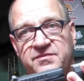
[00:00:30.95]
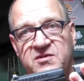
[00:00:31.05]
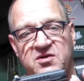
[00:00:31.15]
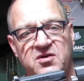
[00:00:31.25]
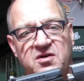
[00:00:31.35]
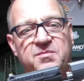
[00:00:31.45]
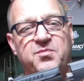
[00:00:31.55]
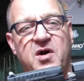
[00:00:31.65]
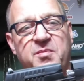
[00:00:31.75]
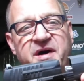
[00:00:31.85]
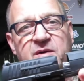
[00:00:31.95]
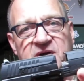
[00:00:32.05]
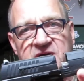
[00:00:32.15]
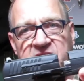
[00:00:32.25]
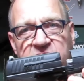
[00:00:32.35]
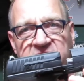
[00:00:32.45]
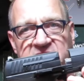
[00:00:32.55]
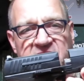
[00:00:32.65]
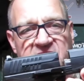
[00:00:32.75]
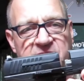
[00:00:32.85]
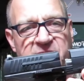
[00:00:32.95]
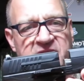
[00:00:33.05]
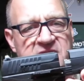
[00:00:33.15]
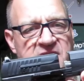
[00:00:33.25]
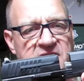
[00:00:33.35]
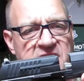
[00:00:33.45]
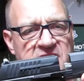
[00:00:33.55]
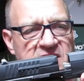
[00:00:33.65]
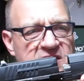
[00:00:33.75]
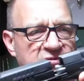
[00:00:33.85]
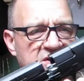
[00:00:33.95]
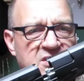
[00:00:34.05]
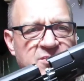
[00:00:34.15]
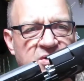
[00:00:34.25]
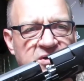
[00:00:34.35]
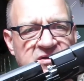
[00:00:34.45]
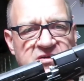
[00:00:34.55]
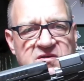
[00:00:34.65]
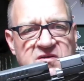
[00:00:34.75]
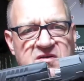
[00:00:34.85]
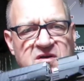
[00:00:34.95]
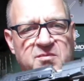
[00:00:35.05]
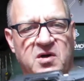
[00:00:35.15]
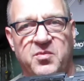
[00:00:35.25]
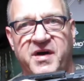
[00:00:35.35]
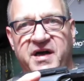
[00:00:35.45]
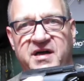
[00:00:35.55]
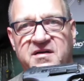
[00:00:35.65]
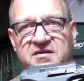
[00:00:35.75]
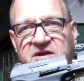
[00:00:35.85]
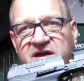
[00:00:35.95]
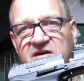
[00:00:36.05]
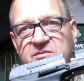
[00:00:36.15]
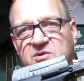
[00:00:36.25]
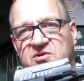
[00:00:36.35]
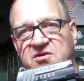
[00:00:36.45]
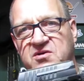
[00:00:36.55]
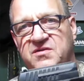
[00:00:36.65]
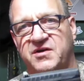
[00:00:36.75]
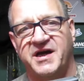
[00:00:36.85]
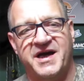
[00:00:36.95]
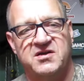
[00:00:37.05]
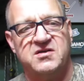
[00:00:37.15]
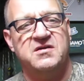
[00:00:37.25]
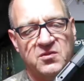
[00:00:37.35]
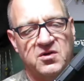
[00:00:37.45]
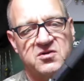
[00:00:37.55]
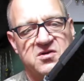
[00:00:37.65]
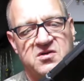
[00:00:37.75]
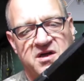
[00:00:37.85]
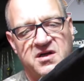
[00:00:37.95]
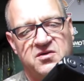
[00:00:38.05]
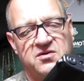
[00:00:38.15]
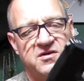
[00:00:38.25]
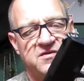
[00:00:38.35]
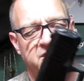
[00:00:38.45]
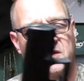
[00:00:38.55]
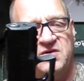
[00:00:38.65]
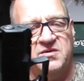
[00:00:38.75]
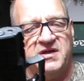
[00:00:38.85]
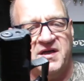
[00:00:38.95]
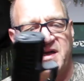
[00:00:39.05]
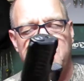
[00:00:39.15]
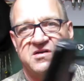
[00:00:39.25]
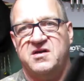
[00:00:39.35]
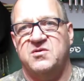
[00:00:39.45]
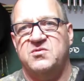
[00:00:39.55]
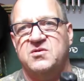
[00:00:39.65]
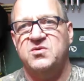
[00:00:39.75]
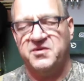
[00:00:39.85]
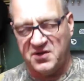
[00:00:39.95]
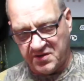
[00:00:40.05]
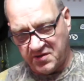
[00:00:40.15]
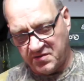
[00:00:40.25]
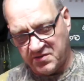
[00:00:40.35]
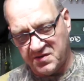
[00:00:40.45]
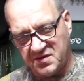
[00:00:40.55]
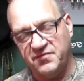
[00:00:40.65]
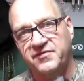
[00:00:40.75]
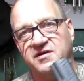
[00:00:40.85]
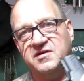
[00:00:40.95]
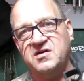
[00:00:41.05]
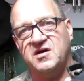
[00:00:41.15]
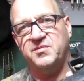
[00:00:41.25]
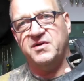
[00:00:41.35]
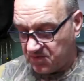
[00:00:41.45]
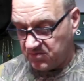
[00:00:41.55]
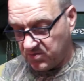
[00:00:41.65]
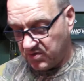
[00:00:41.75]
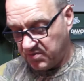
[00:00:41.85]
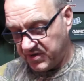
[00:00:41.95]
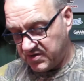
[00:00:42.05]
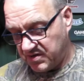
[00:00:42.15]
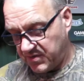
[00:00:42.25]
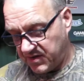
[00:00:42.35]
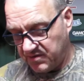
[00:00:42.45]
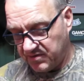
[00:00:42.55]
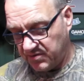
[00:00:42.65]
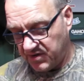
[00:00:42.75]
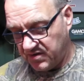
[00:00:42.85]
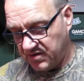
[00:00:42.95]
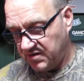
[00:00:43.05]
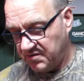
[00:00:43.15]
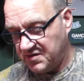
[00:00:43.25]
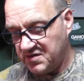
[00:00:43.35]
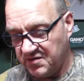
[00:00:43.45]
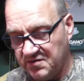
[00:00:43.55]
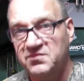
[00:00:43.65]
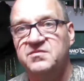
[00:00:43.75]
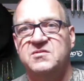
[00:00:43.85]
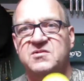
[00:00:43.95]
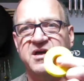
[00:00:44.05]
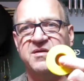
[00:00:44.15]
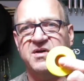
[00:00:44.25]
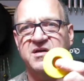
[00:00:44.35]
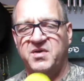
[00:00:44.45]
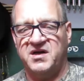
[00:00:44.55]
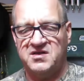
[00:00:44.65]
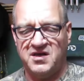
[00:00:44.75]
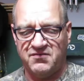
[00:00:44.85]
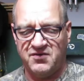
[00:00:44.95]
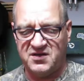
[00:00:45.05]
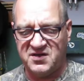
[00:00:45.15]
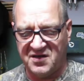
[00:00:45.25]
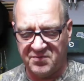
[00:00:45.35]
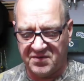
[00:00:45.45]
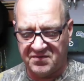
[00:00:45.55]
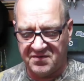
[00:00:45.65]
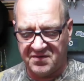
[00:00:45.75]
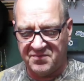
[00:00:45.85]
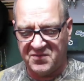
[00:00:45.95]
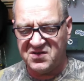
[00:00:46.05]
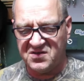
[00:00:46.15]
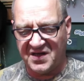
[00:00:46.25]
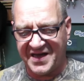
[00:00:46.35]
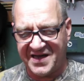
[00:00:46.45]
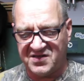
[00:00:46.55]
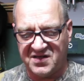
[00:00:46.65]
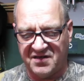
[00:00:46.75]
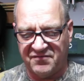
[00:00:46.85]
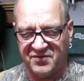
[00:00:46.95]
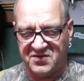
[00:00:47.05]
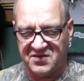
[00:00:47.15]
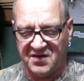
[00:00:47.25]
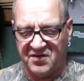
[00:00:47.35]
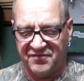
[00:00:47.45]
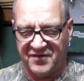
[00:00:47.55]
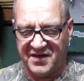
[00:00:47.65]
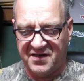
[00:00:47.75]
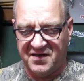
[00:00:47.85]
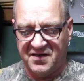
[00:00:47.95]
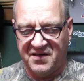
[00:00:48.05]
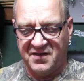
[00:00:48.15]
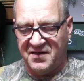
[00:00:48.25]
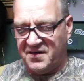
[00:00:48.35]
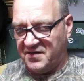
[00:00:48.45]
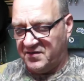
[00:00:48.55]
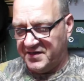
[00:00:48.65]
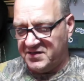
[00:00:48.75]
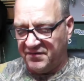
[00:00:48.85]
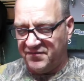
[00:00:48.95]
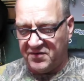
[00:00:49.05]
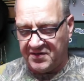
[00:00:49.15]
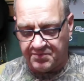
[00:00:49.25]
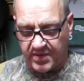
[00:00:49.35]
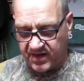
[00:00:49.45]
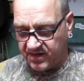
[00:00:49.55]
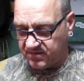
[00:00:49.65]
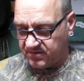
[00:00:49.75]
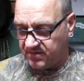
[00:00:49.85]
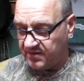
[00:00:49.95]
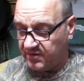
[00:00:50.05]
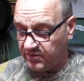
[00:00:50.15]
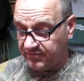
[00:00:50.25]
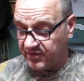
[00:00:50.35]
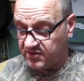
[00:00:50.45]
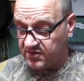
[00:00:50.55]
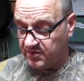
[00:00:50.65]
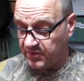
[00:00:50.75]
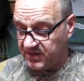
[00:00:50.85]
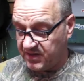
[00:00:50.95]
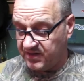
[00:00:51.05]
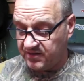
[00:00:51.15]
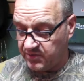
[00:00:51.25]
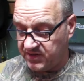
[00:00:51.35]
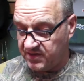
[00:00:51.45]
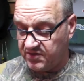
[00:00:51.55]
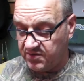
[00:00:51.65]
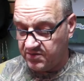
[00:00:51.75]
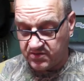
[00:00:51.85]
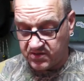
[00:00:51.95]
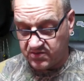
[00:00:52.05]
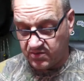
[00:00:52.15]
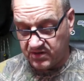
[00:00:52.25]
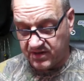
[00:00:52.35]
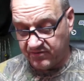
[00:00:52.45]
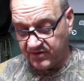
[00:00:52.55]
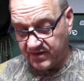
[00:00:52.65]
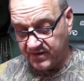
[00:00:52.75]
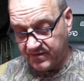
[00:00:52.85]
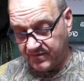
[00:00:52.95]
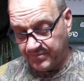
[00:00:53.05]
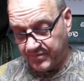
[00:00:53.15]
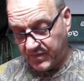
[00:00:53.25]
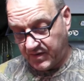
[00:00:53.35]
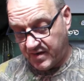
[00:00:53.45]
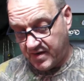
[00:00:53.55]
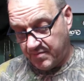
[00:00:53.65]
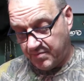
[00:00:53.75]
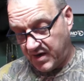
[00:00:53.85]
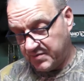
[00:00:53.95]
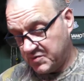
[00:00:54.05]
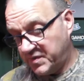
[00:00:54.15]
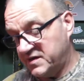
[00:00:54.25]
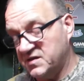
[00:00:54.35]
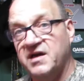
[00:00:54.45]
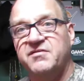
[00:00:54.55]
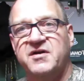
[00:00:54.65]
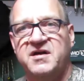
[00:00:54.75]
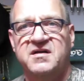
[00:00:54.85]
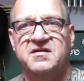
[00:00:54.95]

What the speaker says: It's not a blowback one, it's the one that takes the magazine there. The reason I bought it is because it's non-blowback and you get a lot more shots for your gas. I just started doing this video when the gas is out, so what I'm going to do, I'm just going to fill this up. Why waste your money when all you got to do each time is get a bit of PTFE tape. Then this is the gas stuff, which is a lot thicker. I actually find this better, although the first time we done it, we did use just ordinary plumber's PTFE.